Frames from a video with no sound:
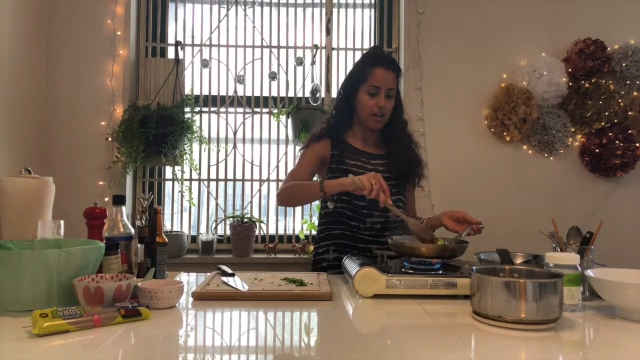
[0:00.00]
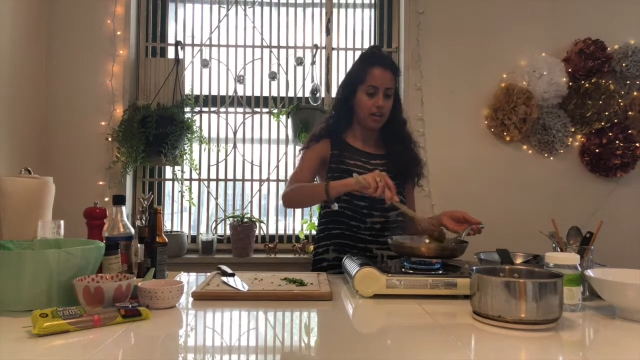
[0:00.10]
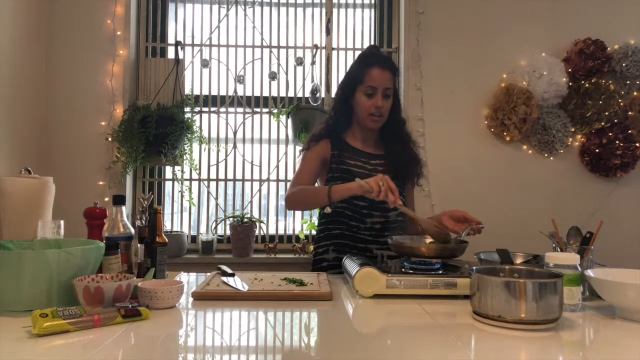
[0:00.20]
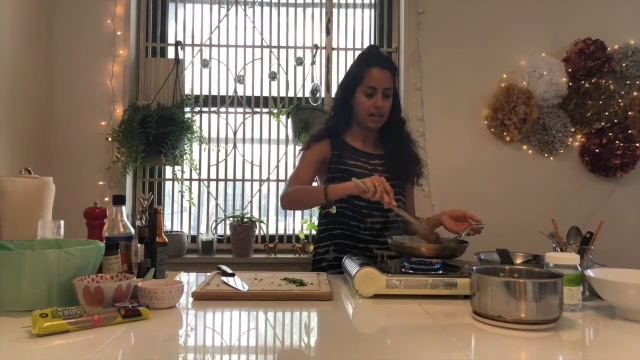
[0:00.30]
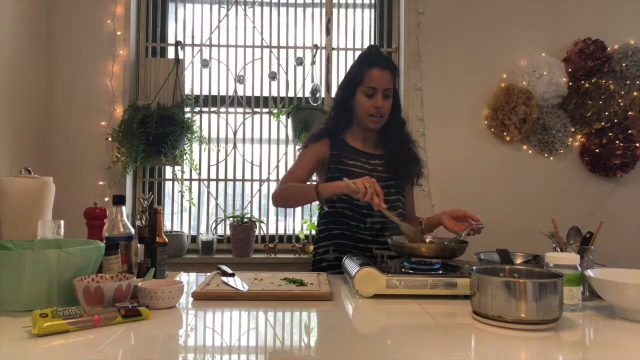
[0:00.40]

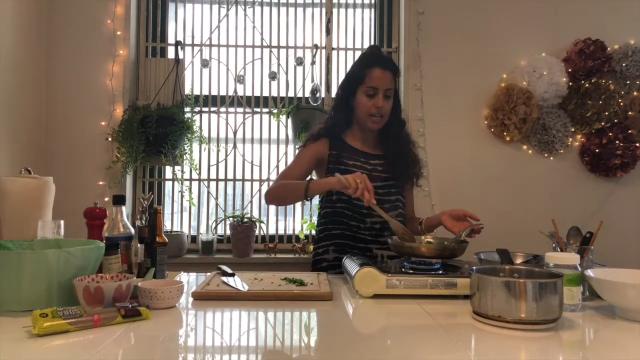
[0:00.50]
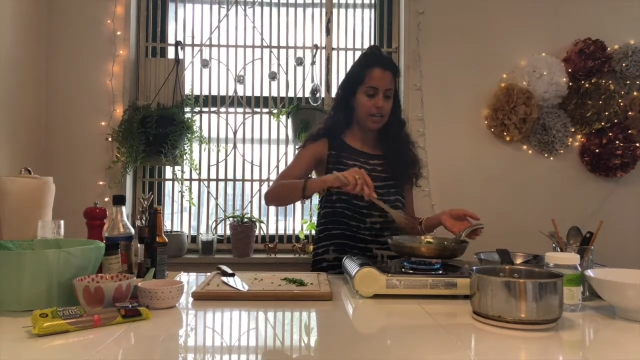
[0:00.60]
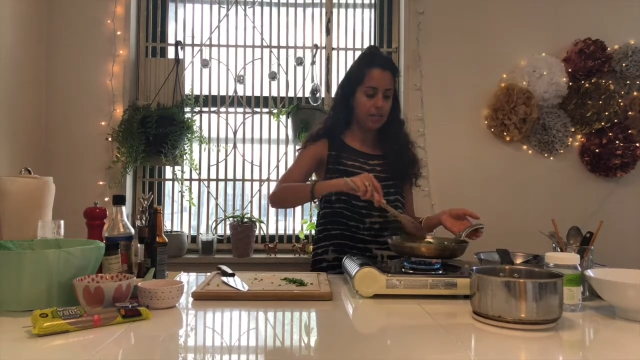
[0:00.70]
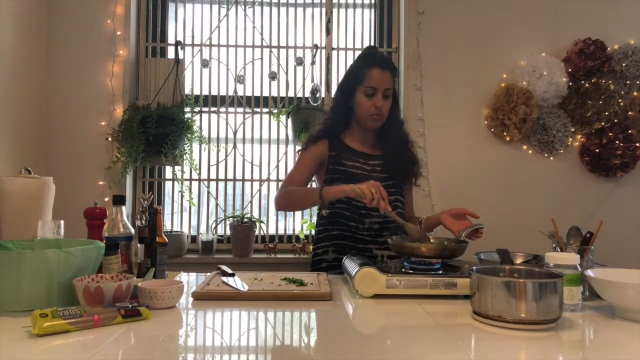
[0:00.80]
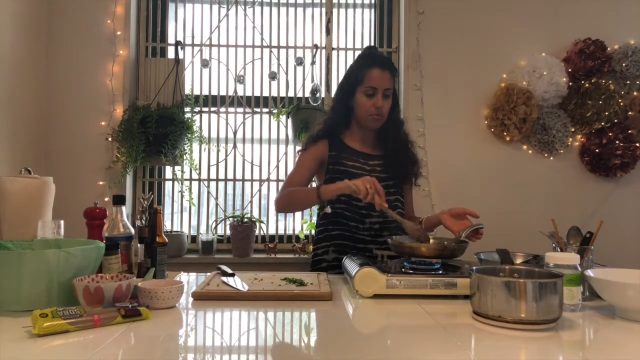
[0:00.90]
All right,
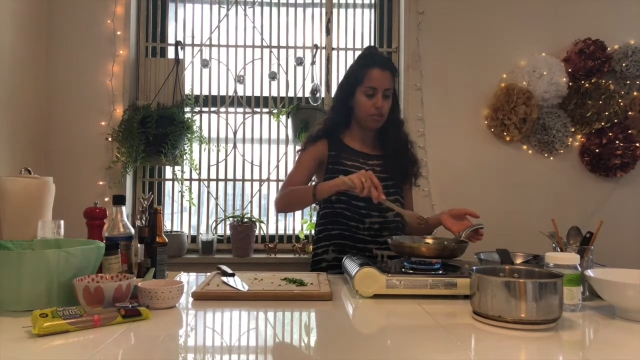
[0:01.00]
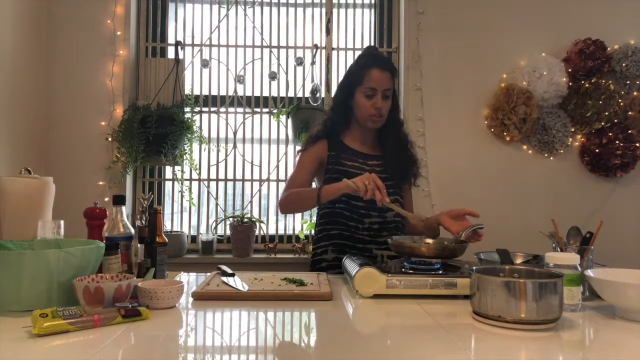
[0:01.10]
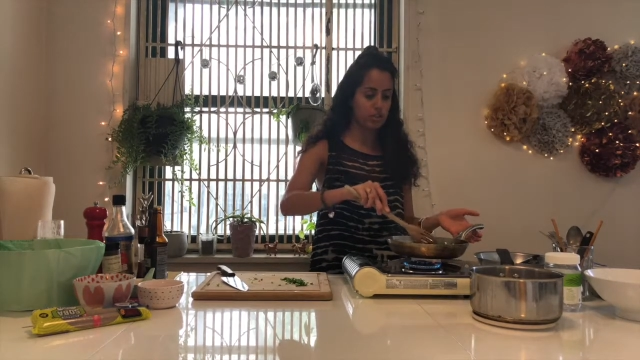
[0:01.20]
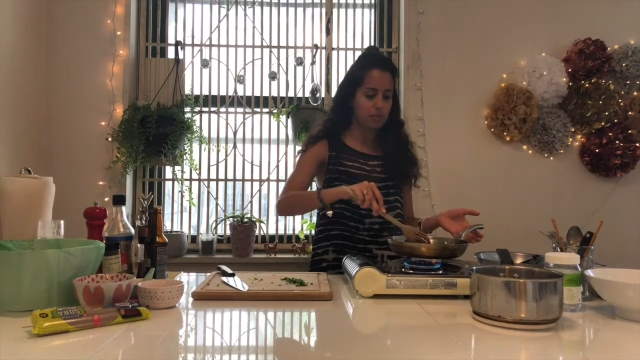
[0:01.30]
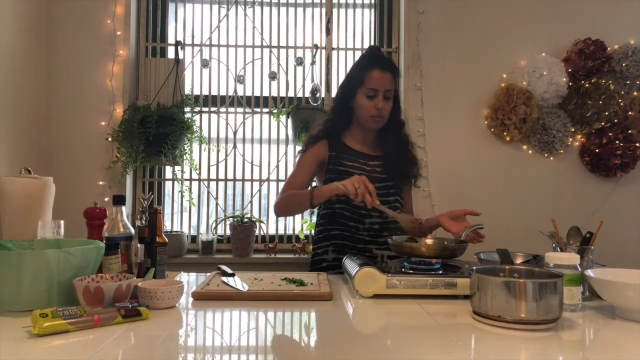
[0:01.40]
and then we're
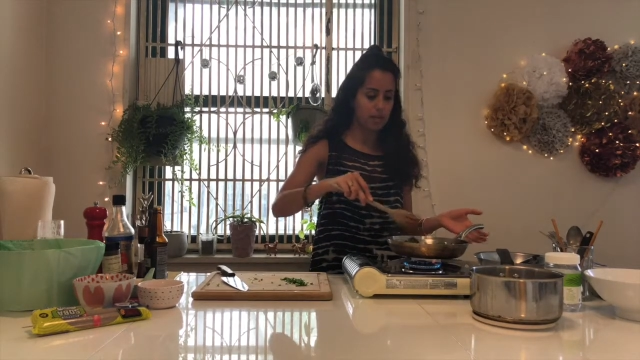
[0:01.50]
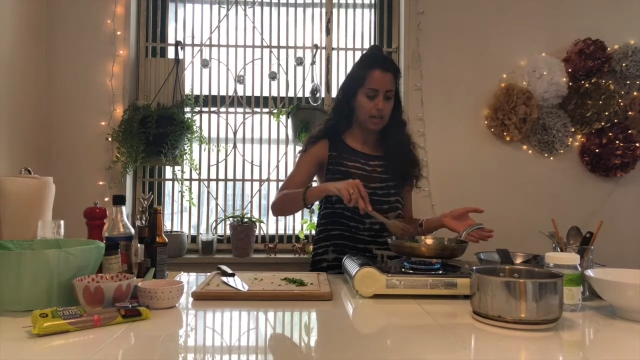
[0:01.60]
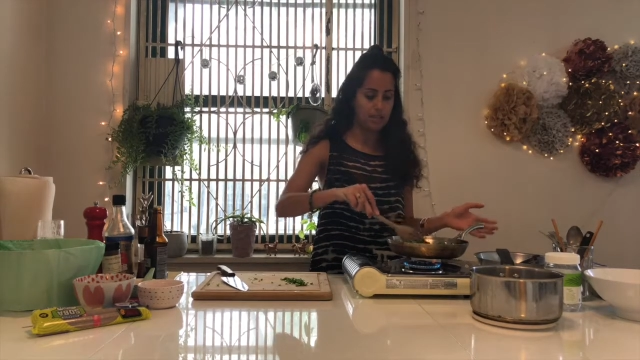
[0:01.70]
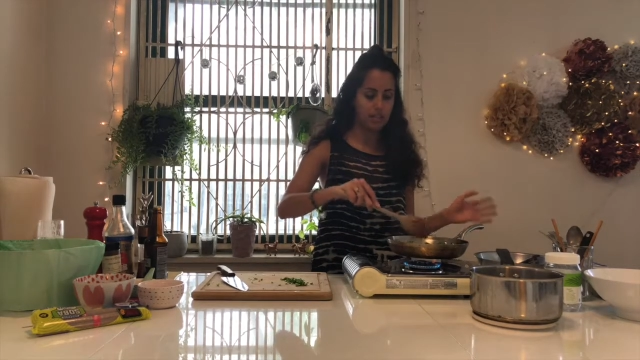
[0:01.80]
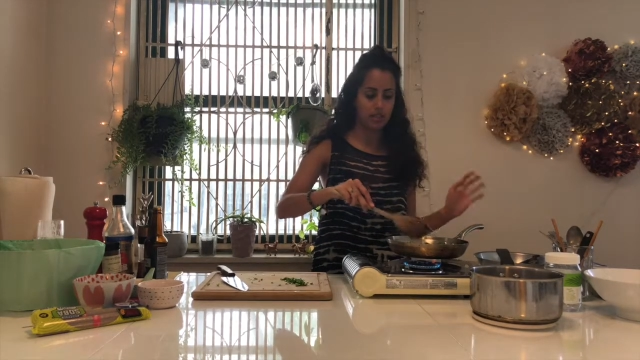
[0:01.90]
just gonna
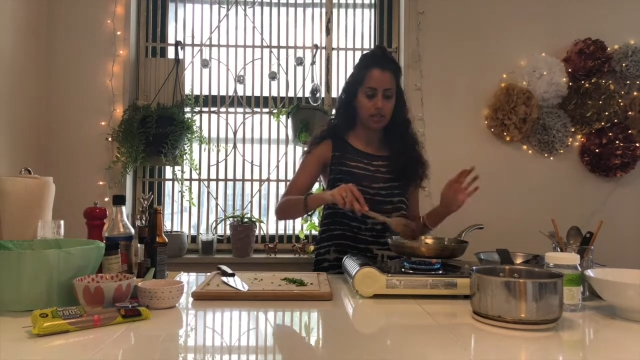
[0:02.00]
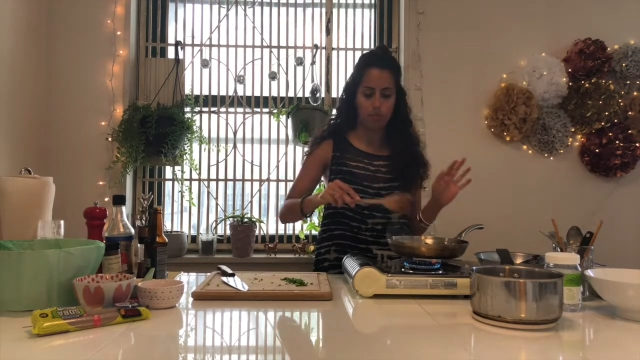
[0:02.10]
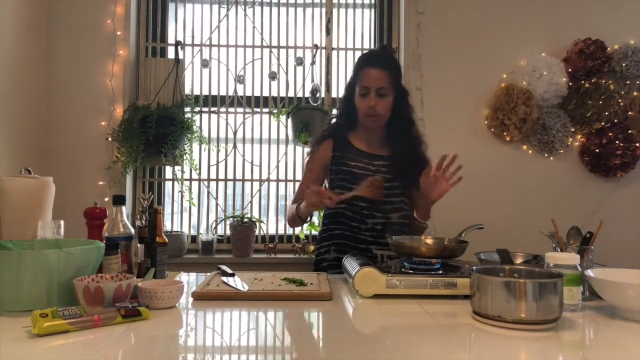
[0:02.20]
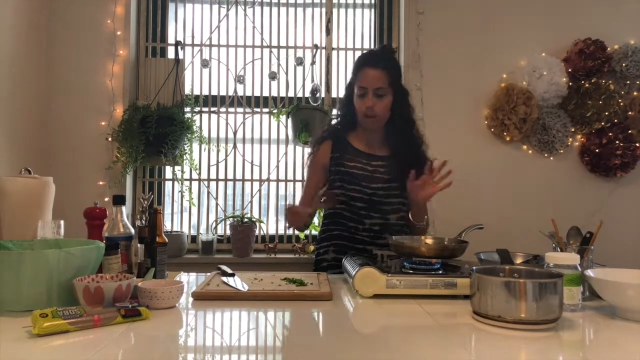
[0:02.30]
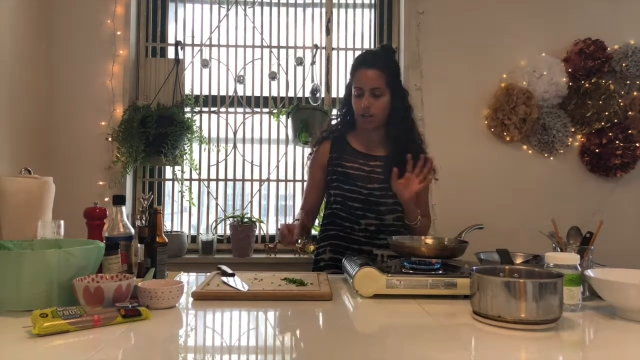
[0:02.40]
wait till the
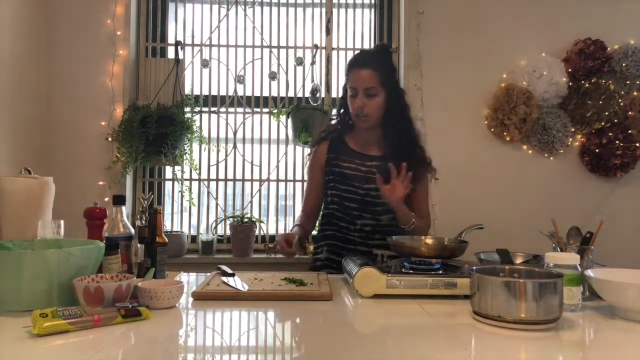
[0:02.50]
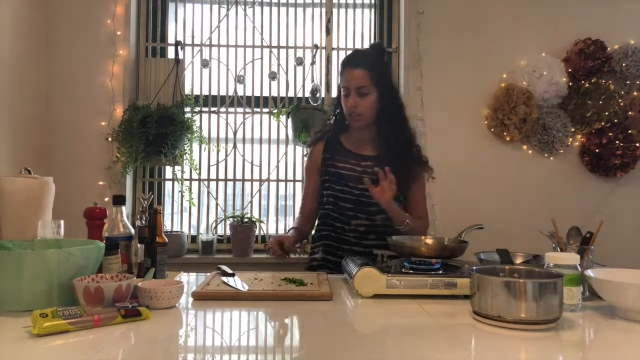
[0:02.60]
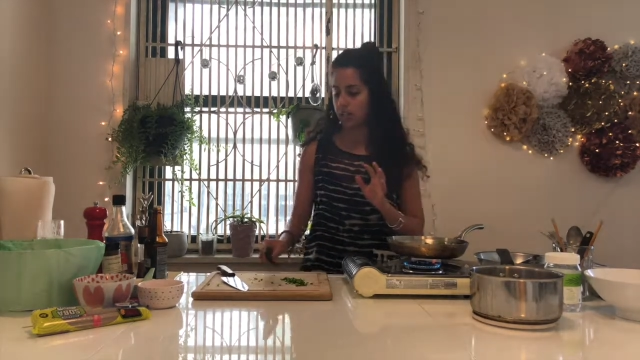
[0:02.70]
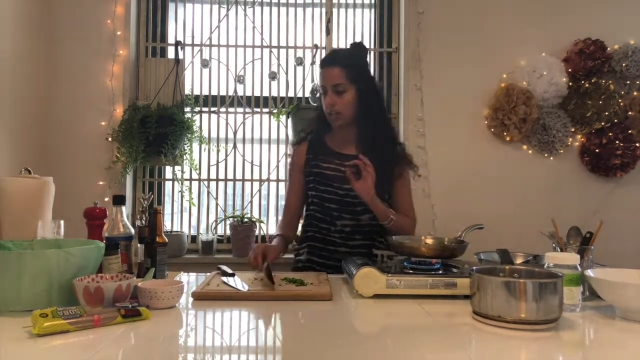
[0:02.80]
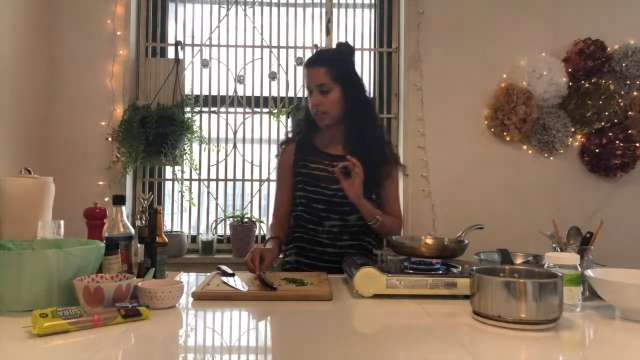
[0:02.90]

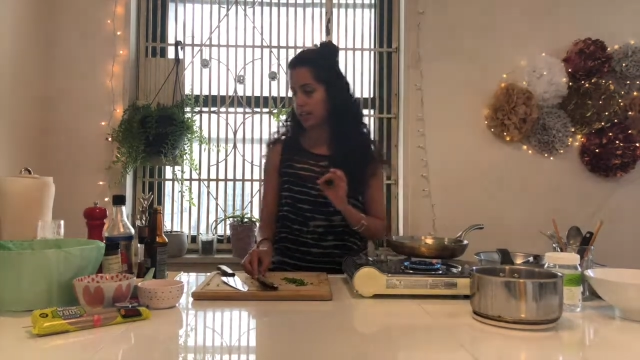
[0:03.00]
broccoli